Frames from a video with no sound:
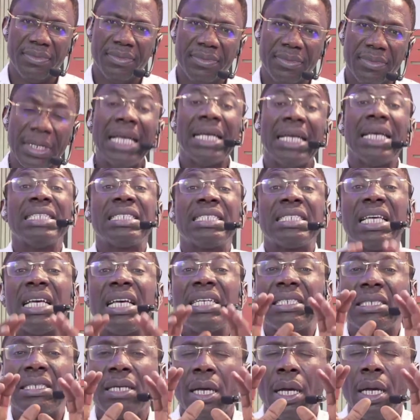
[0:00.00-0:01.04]

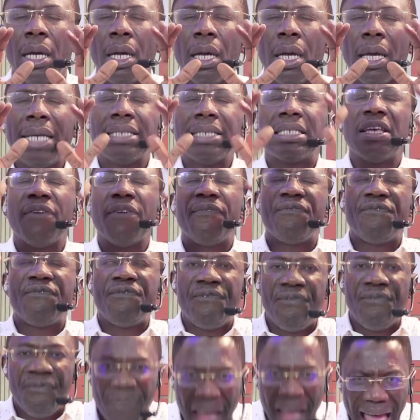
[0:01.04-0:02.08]
It's a
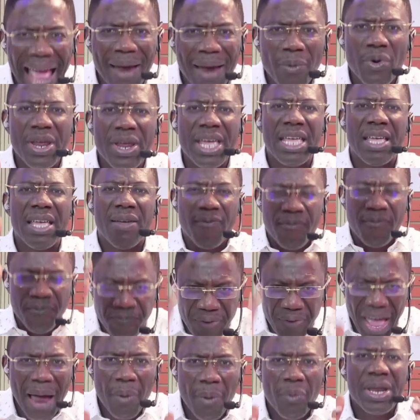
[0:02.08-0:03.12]
very,
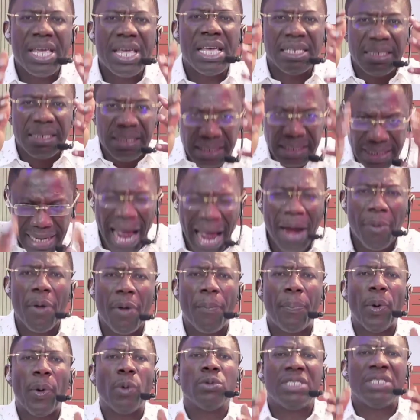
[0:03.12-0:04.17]
very
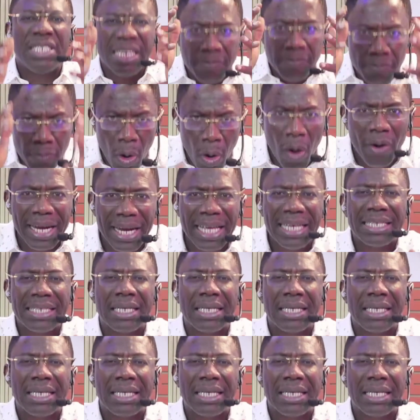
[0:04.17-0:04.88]
terrible, demonic,